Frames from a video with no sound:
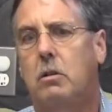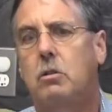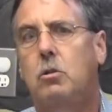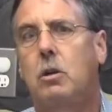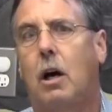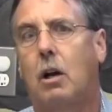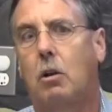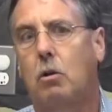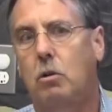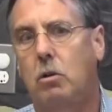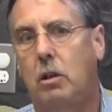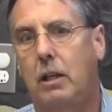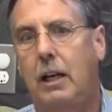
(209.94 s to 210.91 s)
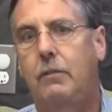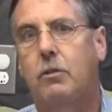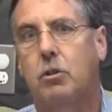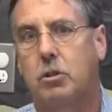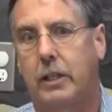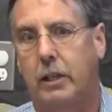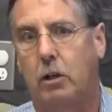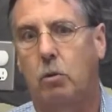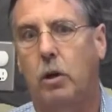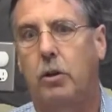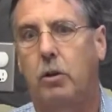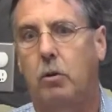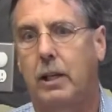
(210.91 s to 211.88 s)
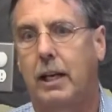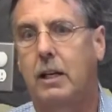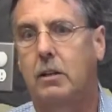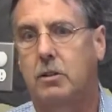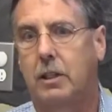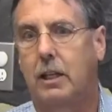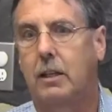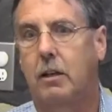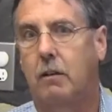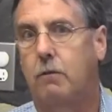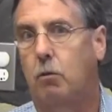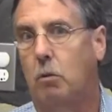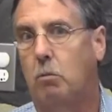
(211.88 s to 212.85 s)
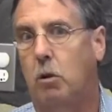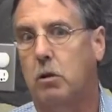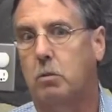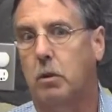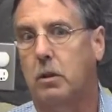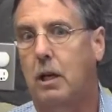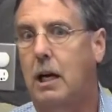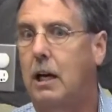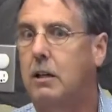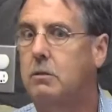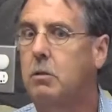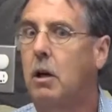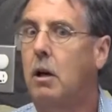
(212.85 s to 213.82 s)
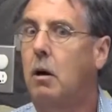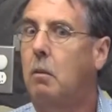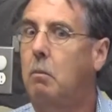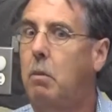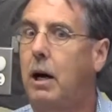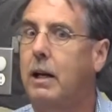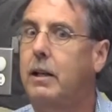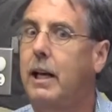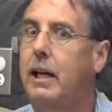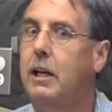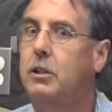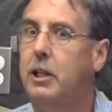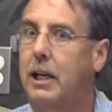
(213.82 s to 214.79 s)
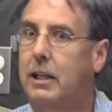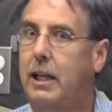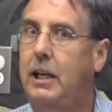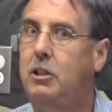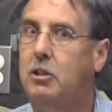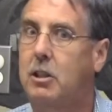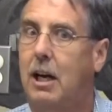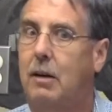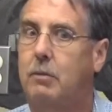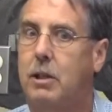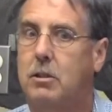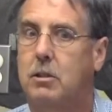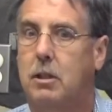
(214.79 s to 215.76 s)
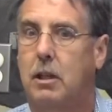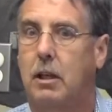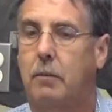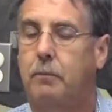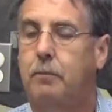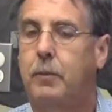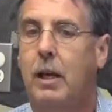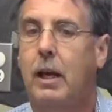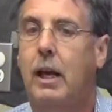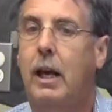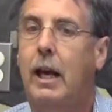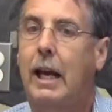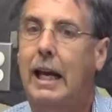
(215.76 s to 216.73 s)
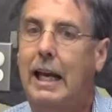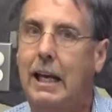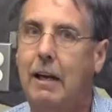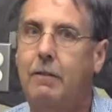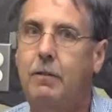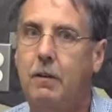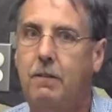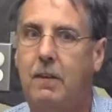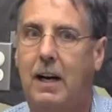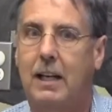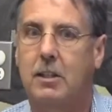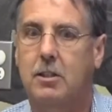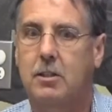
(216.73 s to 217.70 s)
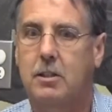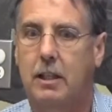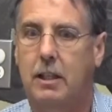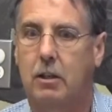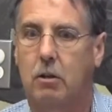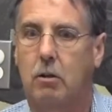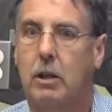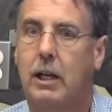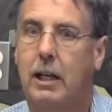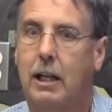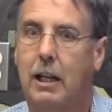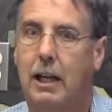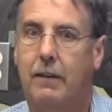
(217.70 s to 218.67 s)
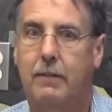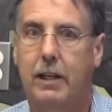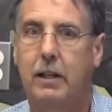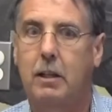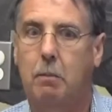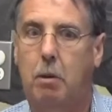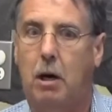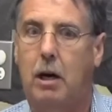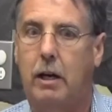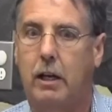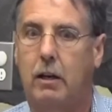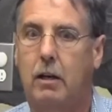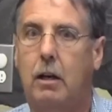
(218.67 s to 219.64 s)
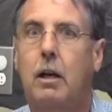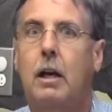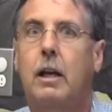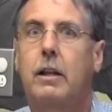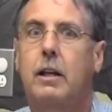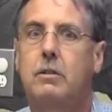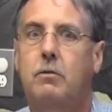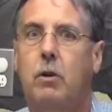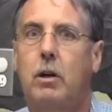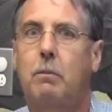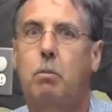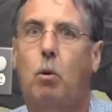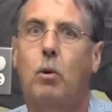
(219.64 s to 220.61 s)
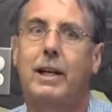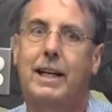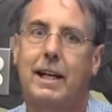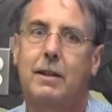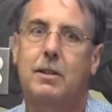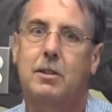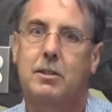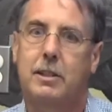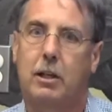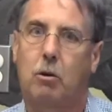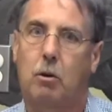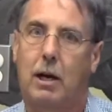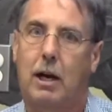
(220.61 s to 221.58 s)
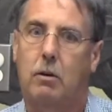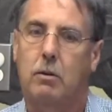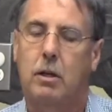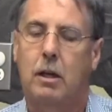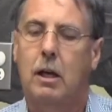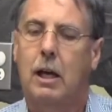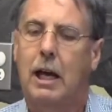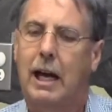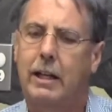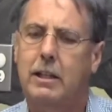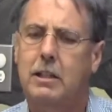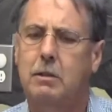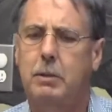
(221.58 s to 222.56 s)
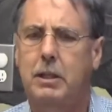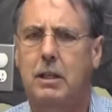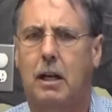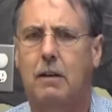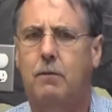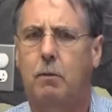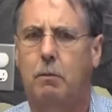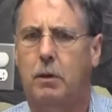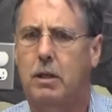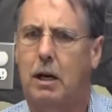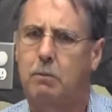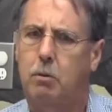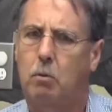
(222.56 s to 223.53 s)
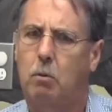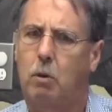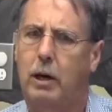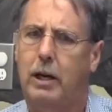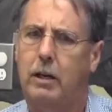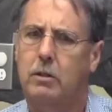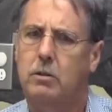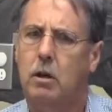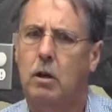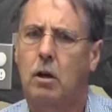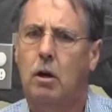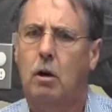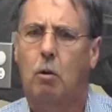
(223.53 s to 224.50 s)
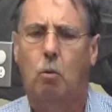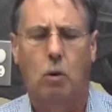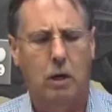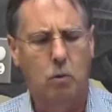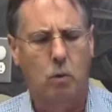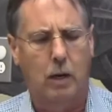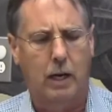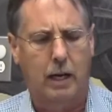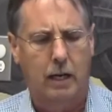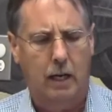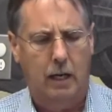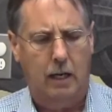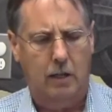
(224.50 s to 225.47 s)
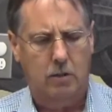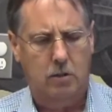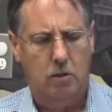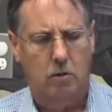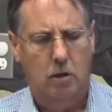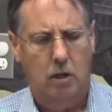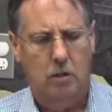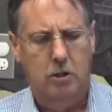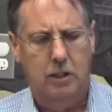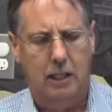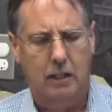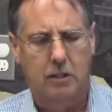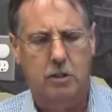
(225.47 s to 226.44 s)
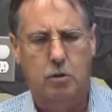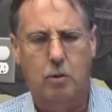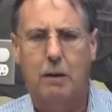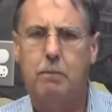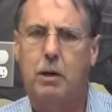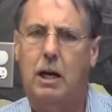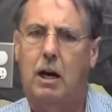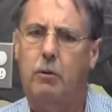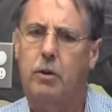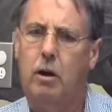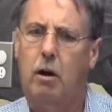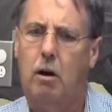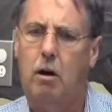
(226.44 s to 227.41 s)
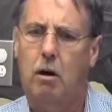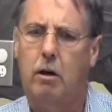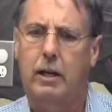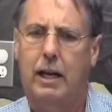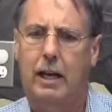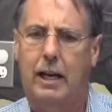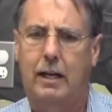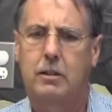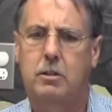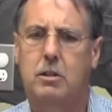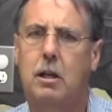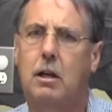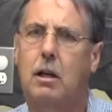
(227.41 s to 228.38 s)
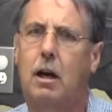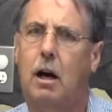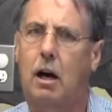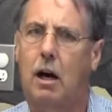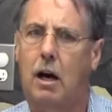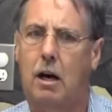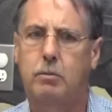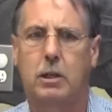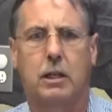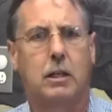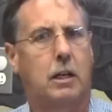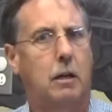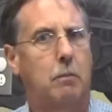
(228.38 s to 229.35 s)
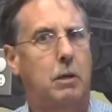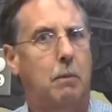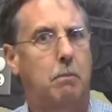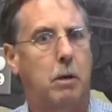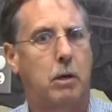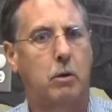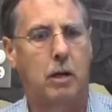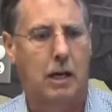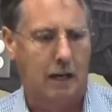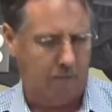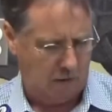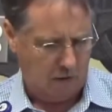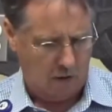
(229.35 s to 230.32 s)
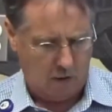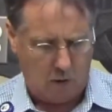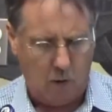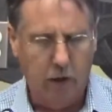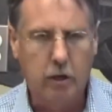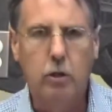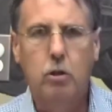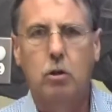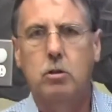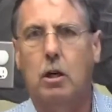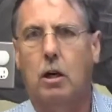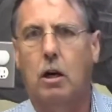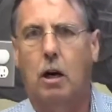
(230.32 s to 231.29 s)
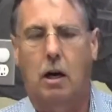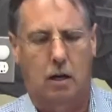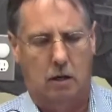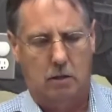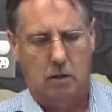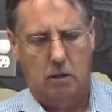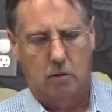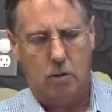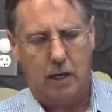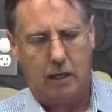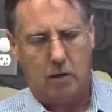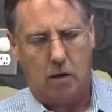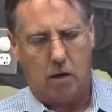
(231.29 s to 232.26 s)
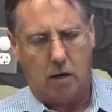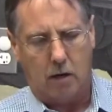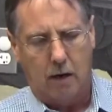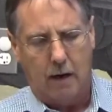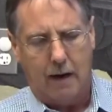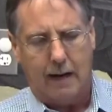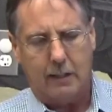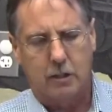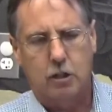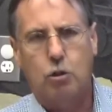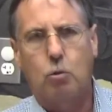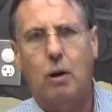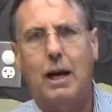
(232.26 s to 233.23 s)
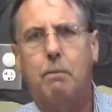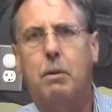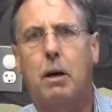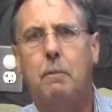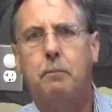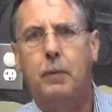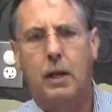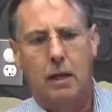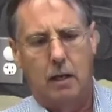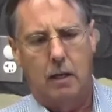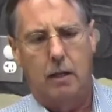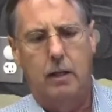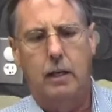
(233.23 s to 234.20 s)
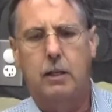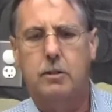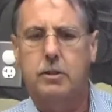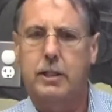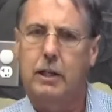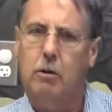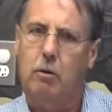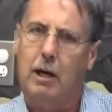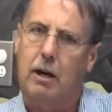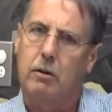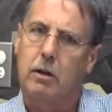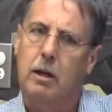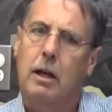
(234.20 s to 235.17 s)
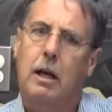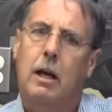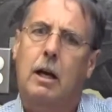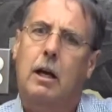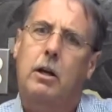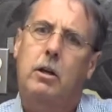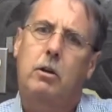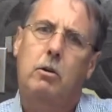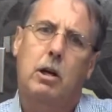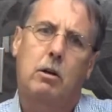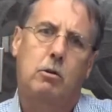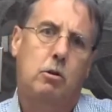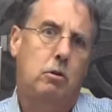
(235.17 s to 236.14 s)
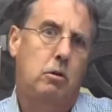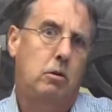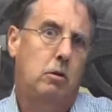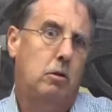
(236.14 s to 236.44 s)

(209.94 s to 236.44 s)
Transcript: do not leave their stinger with you, and they can sting therefore multiple times, but they inject each time they sting. If you find a stinger left in the body, it's very important to get this stinger out. And it can be done from a couple of ways. One way is to gently scrape it out with a hard-edged object. It can be a butter knife, or you can use a credit card and scrape the stinger out. You can